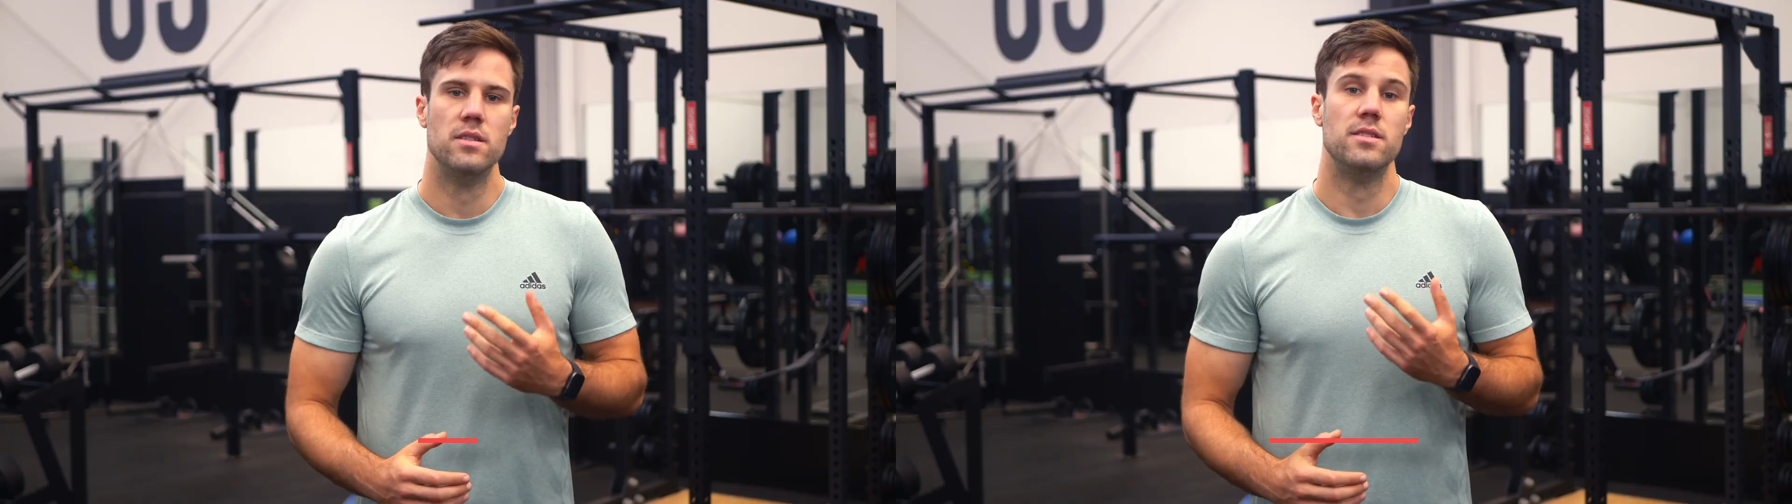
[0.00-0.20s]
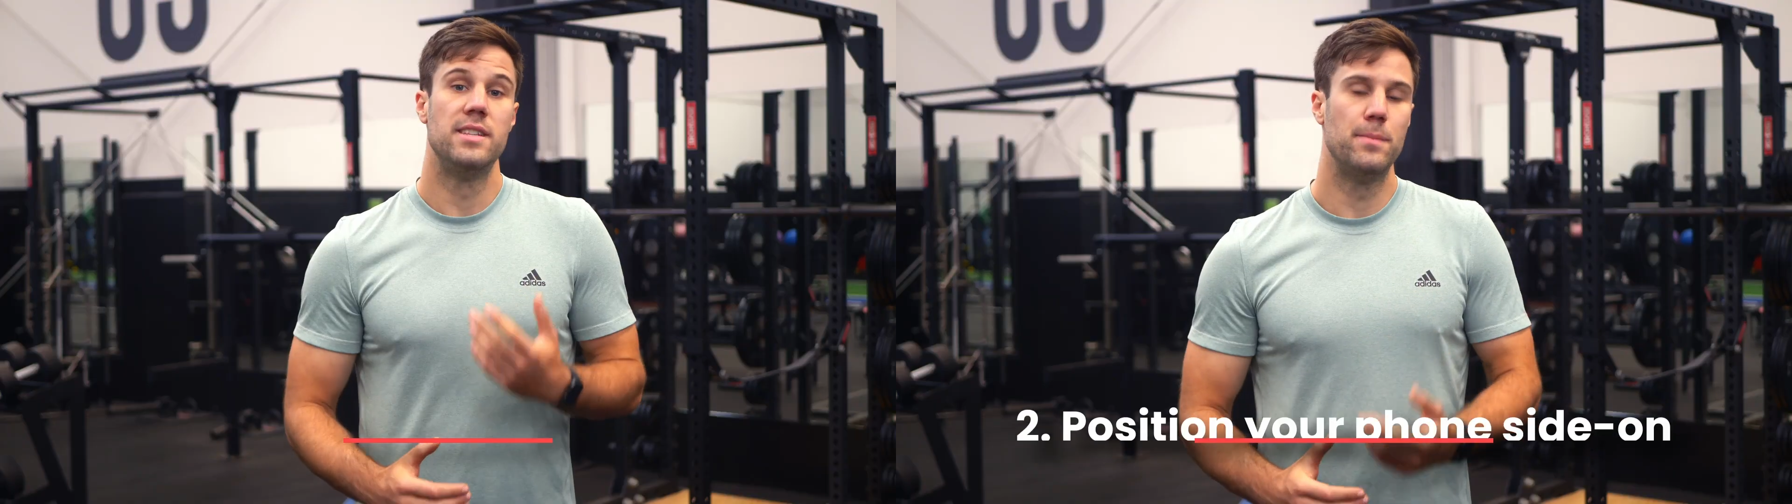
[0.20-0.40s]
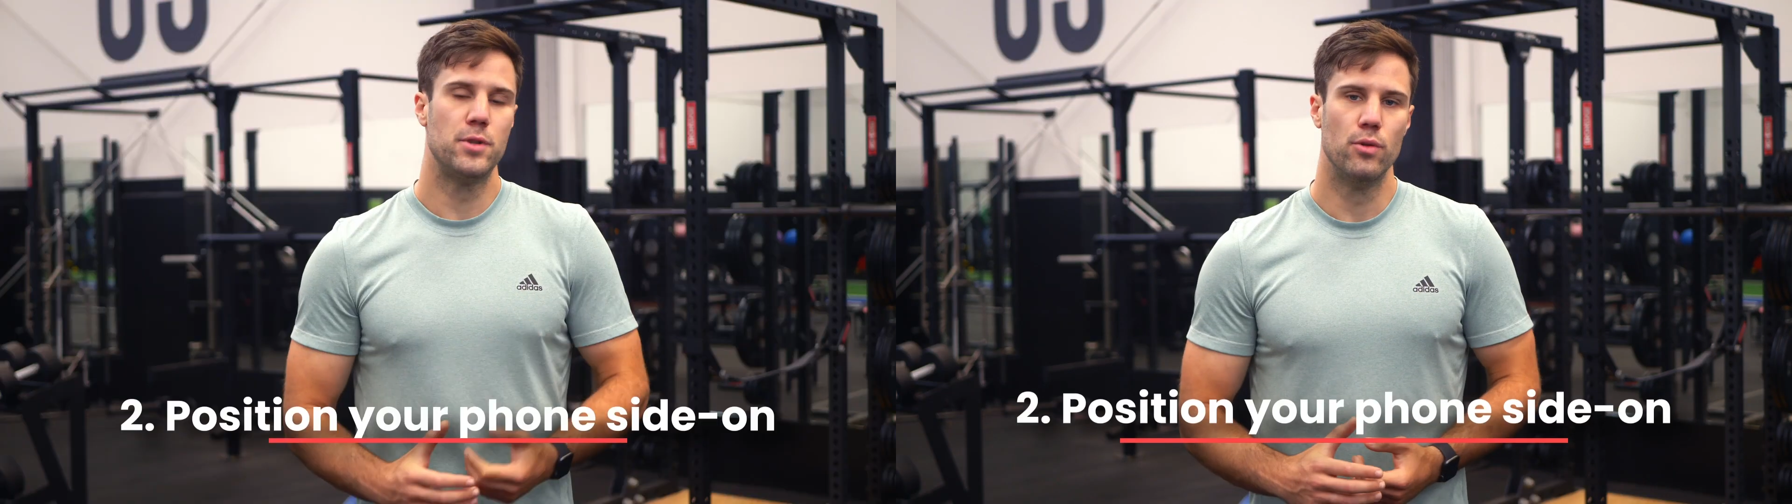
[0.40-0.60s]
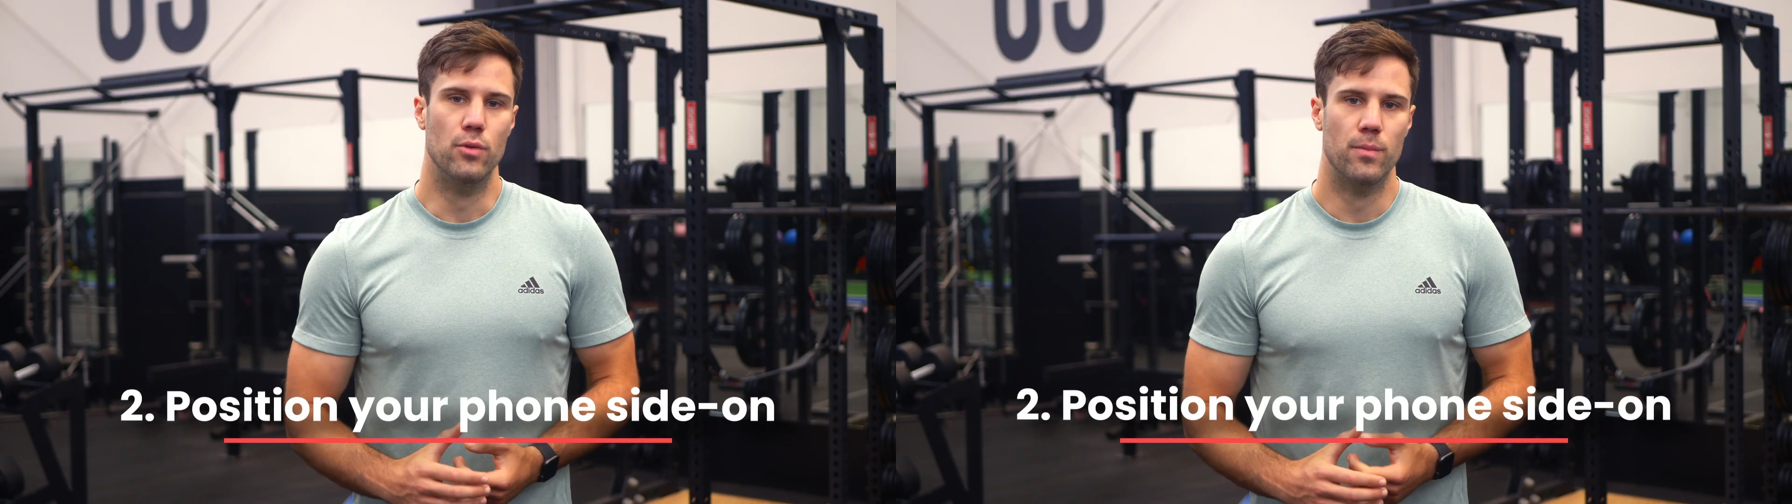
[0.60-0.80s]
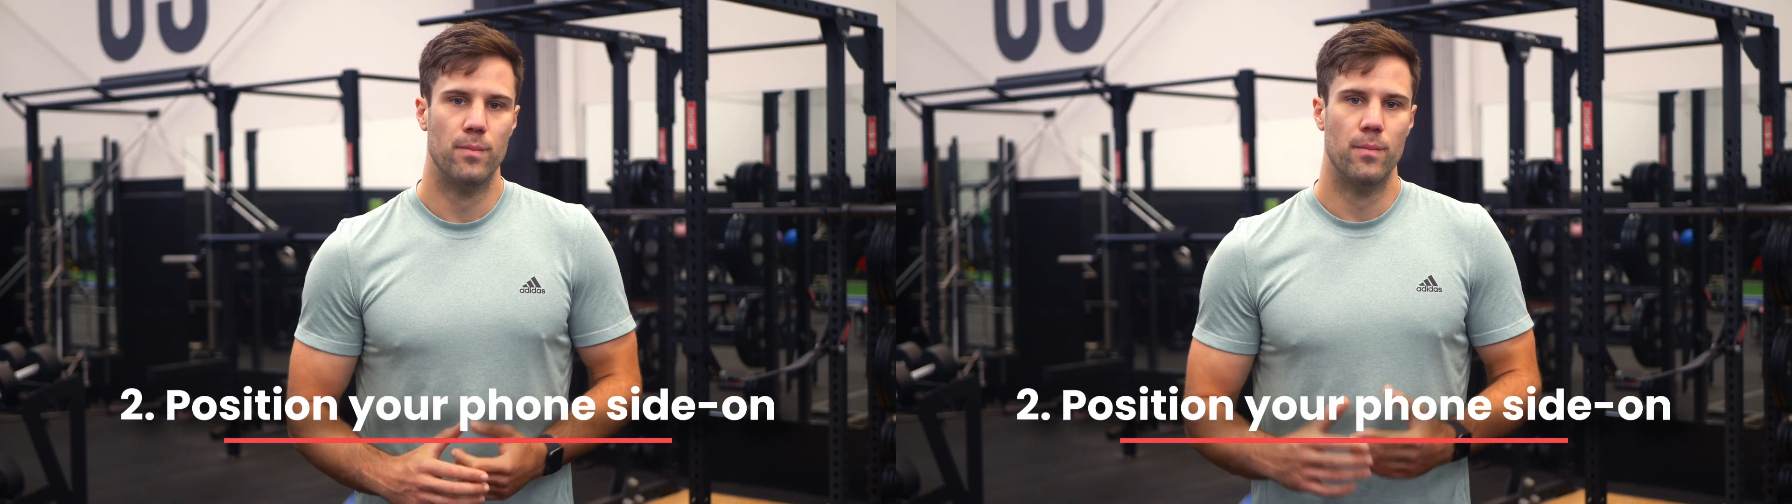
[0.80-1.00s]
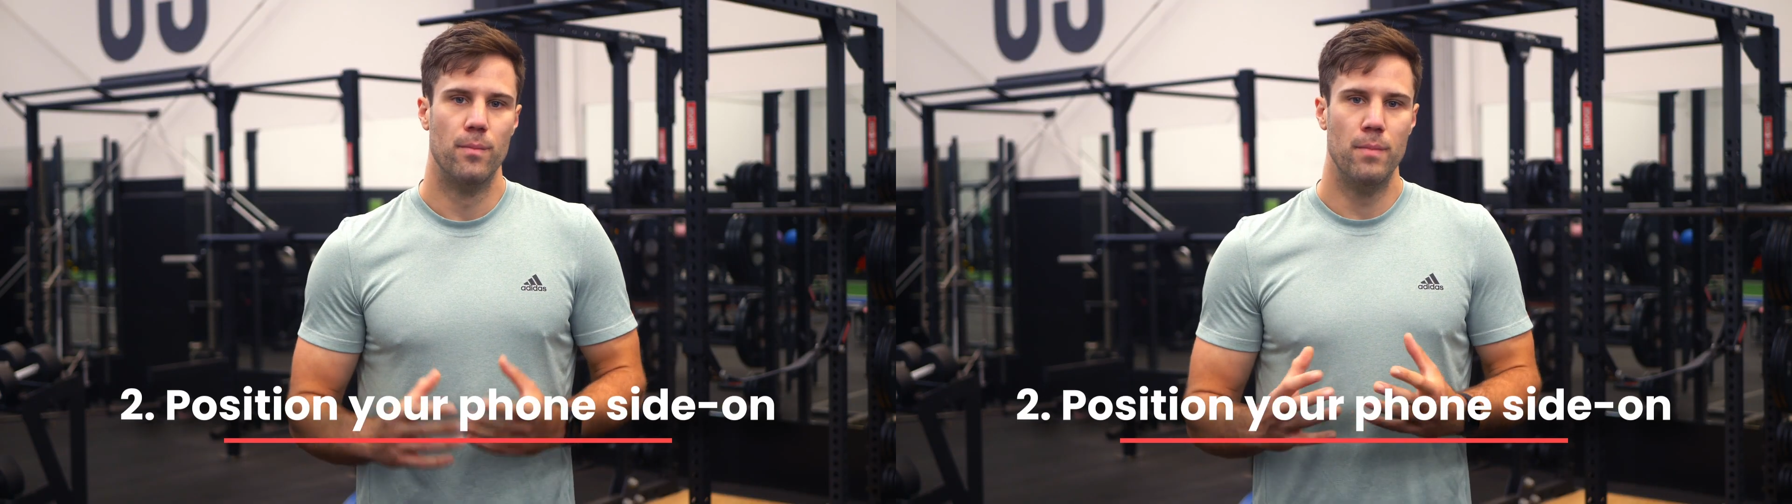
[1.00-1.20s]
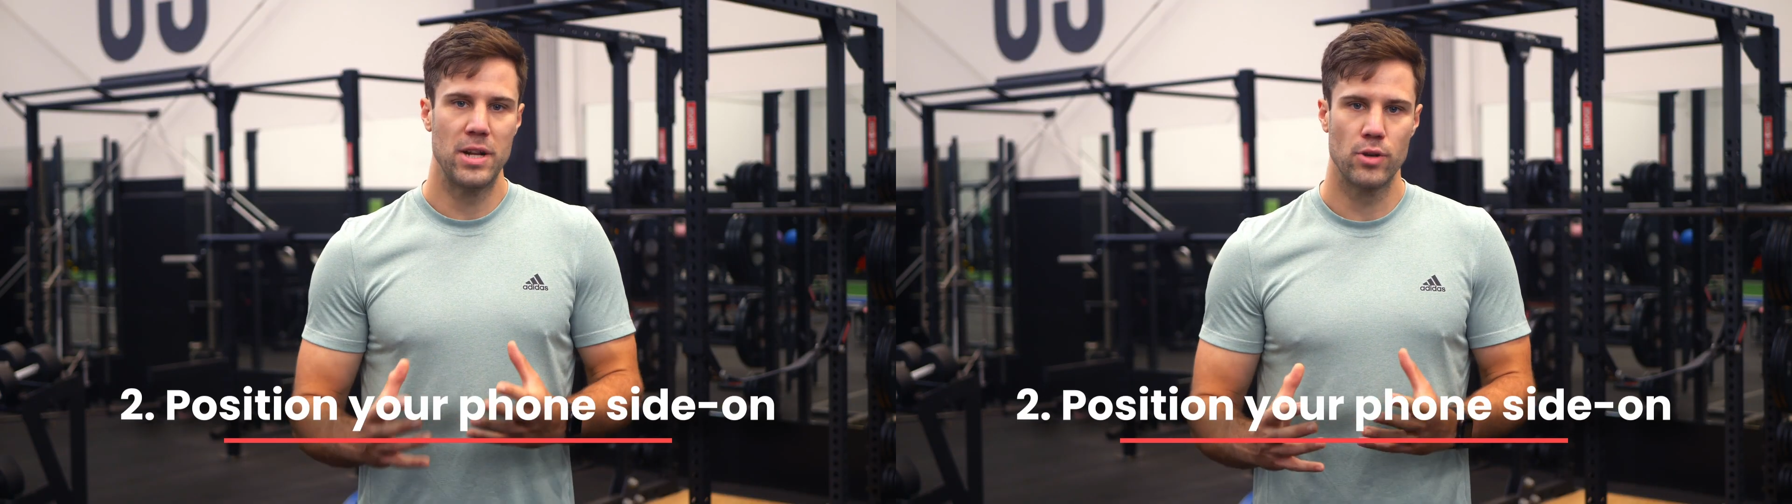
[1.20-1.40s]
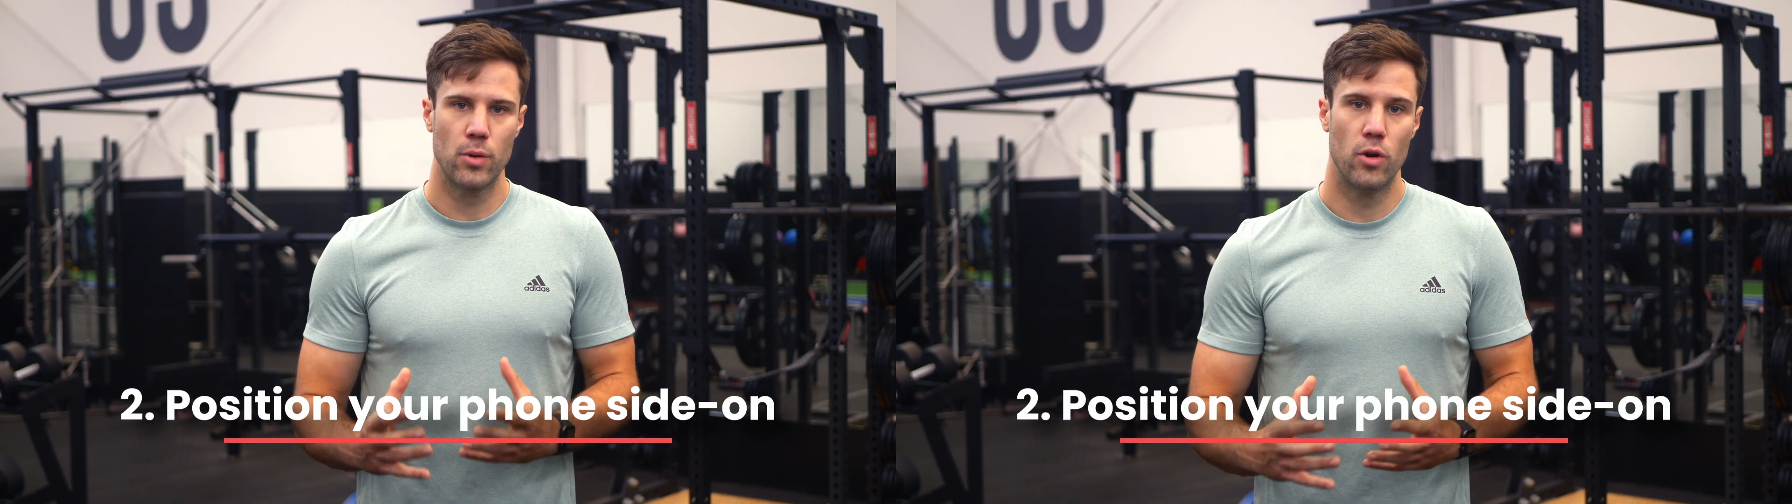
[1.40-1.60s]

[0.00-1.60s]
Step 2. Metric